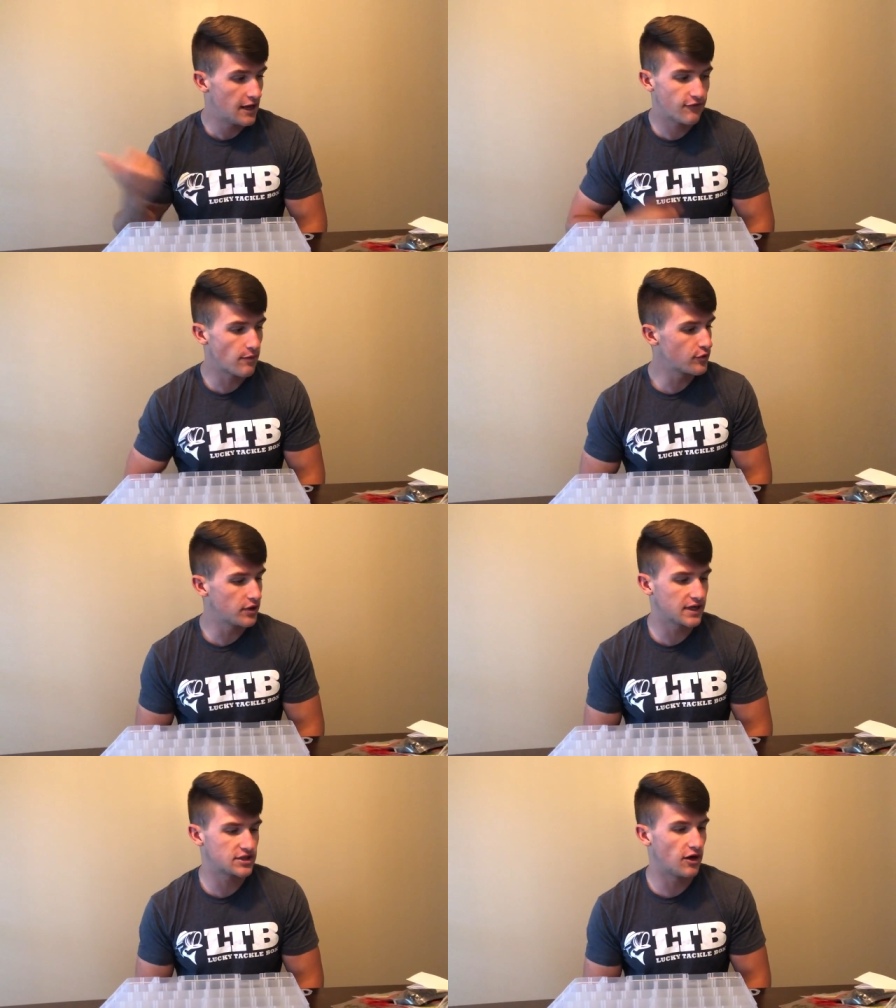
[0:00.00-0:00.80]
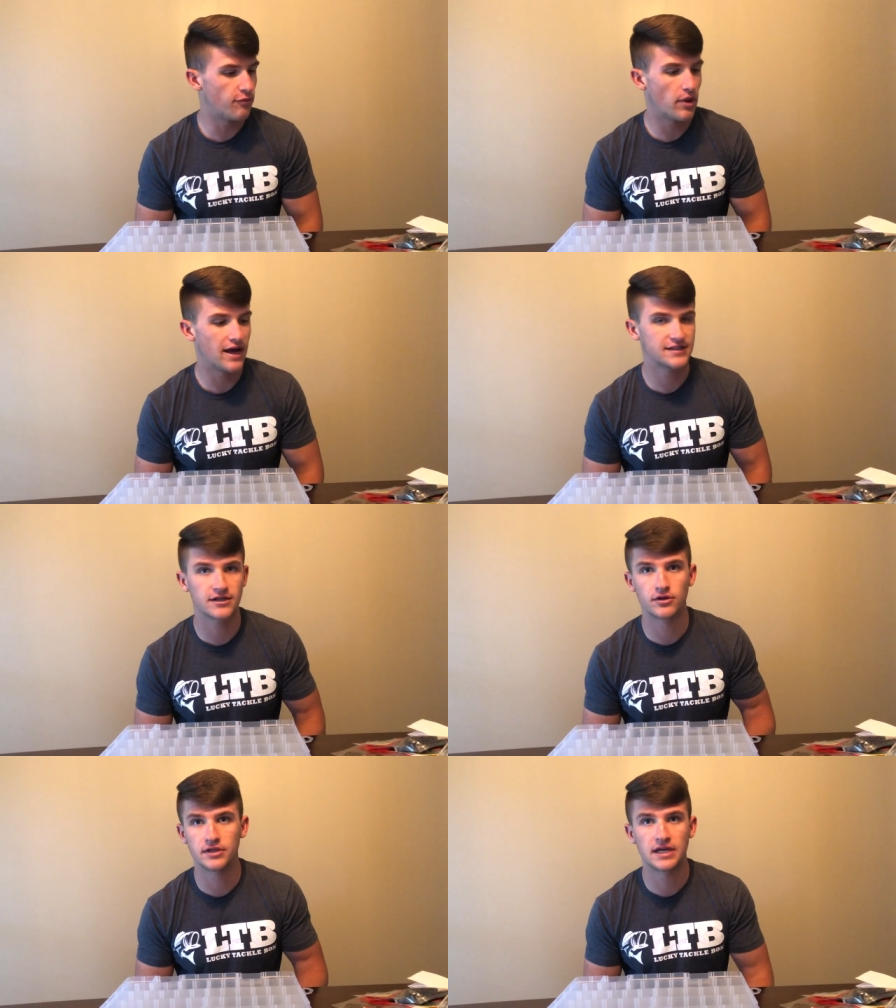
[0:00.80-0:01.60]
if I'm throwing like a soft
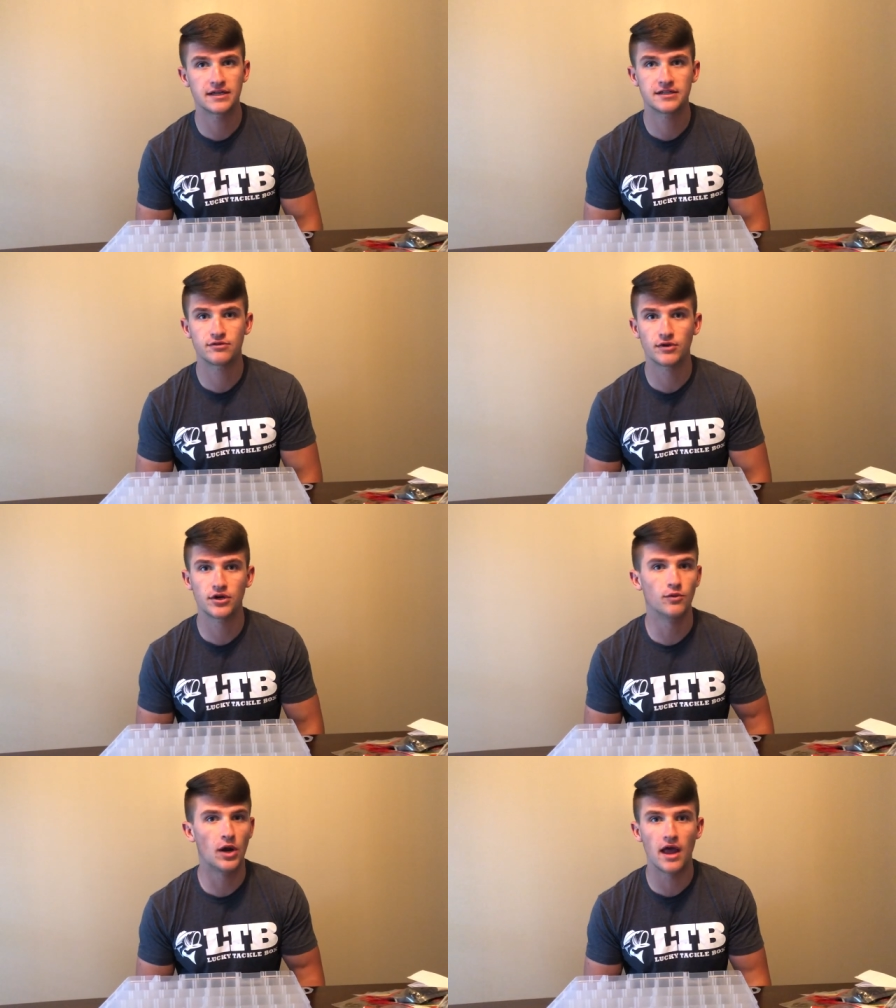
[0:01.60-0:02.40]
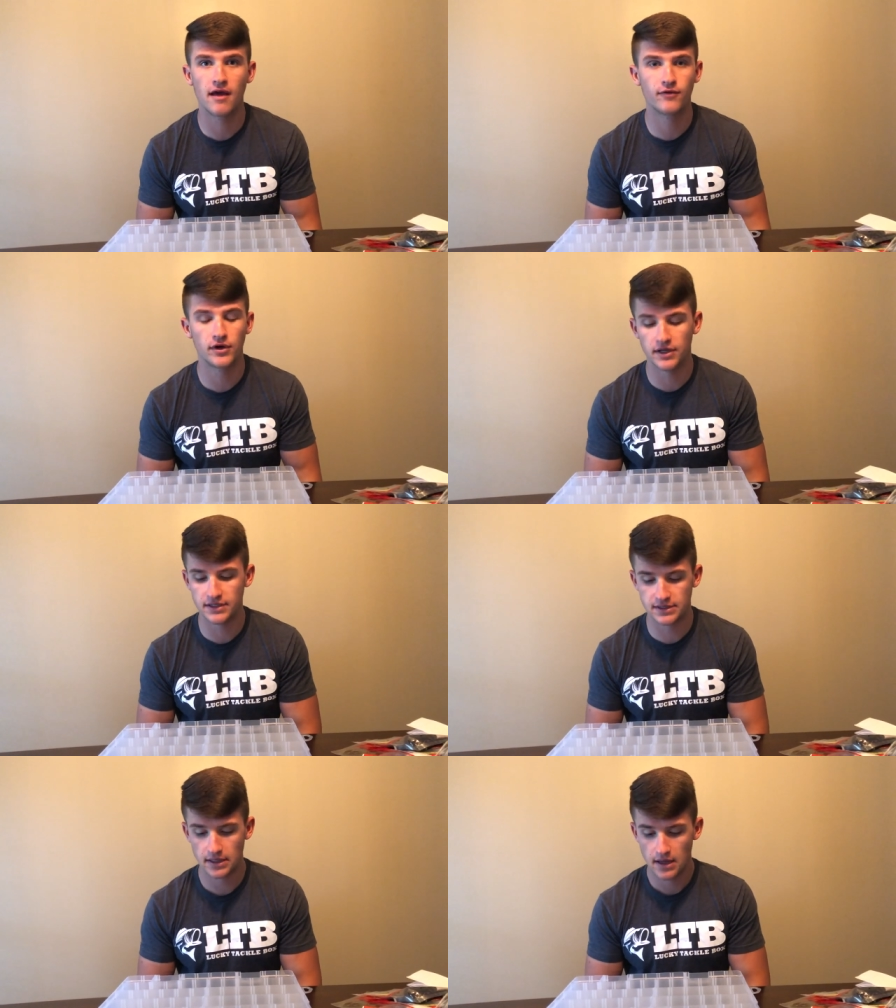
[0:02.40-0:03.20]
plastic or a Texas rig or whatever it
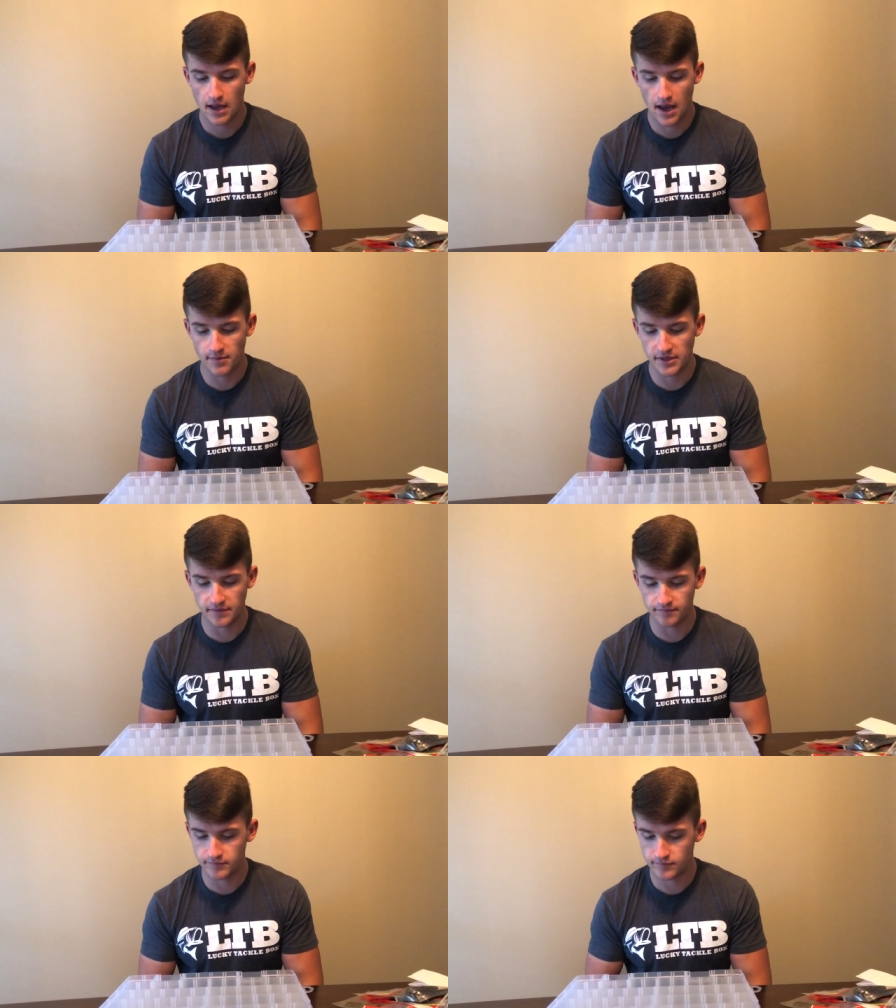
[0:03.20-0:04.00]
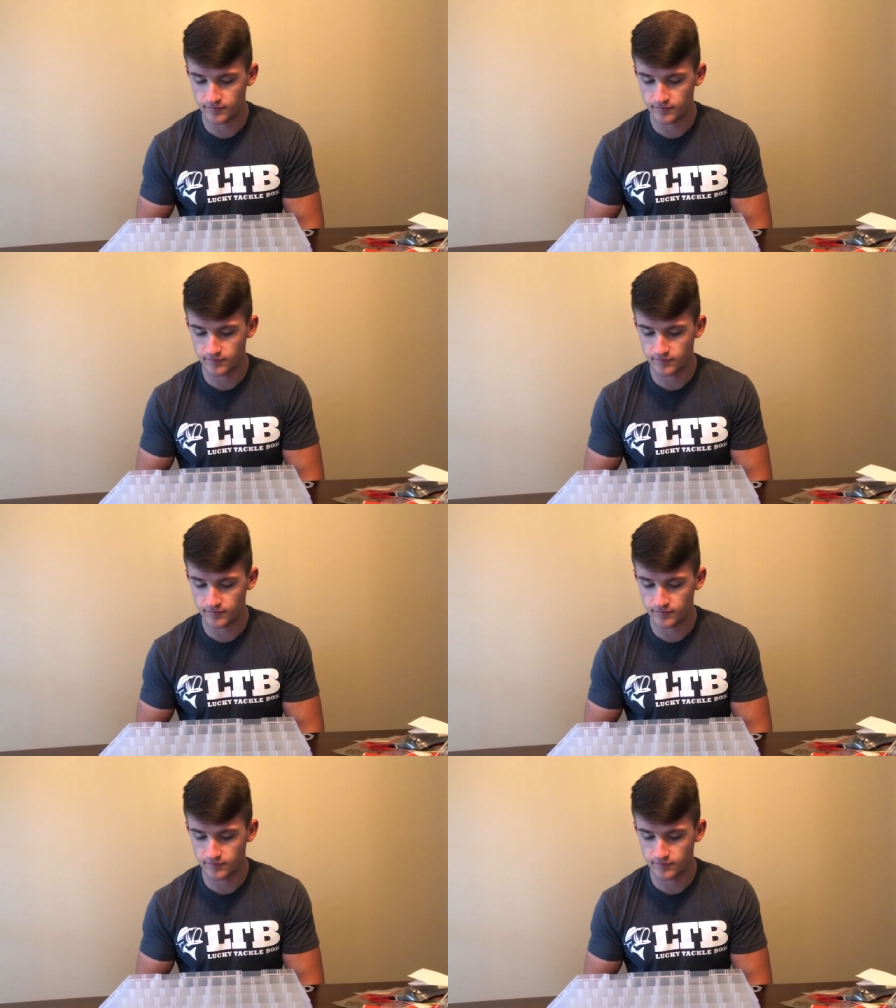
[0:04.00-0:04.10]
is, I mean